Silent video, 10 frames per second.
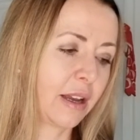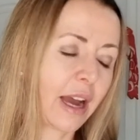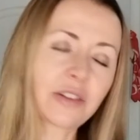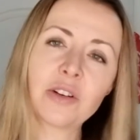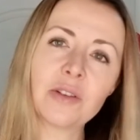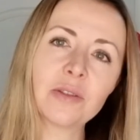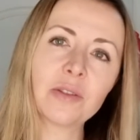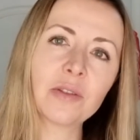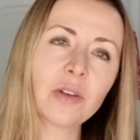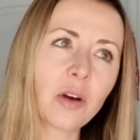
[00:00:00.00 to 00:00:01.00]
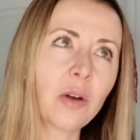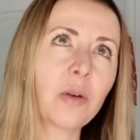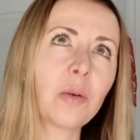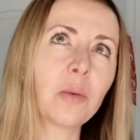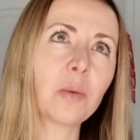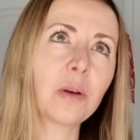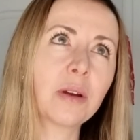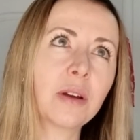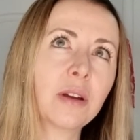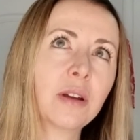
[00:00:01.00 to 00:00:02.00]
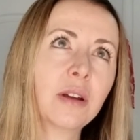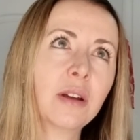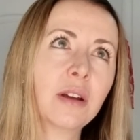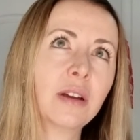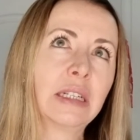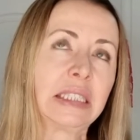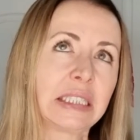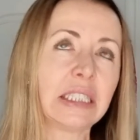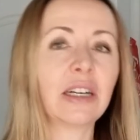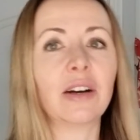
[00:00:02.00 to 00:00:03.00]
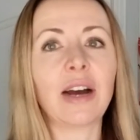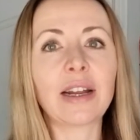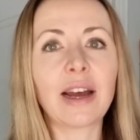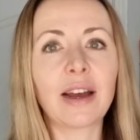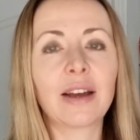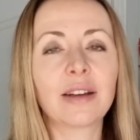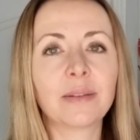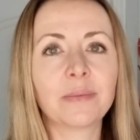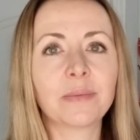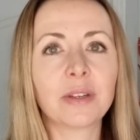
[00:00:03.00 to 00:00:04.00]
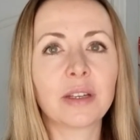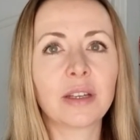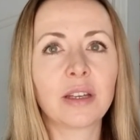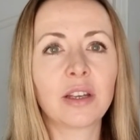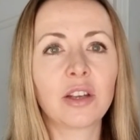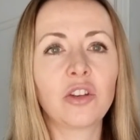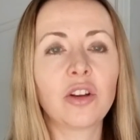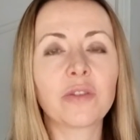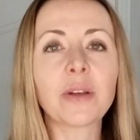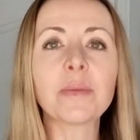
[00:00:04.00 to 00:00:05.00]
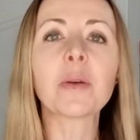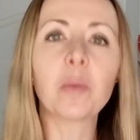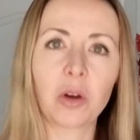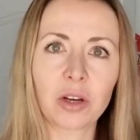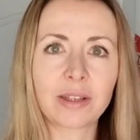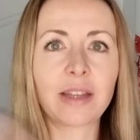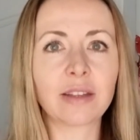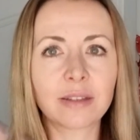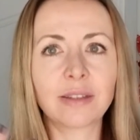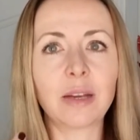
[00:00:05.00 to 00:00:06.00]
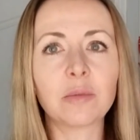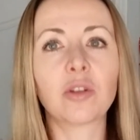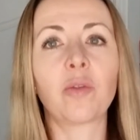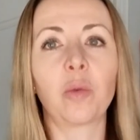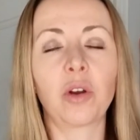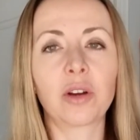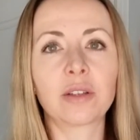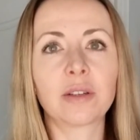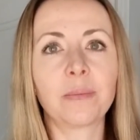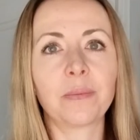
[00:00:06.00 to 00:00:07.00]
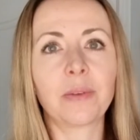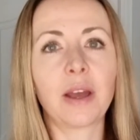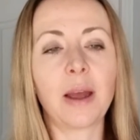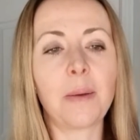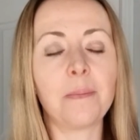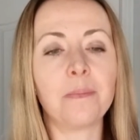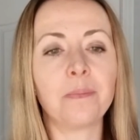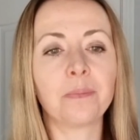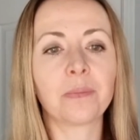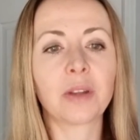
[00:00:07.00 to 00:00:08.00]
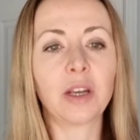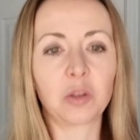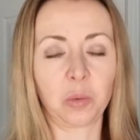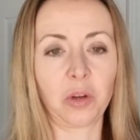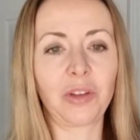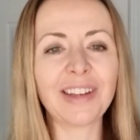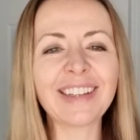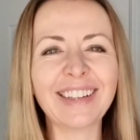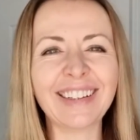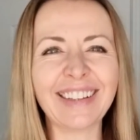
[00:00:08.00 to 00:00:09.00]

I don't know. Yeah, if something works, and this seems to have worked, it's worth it,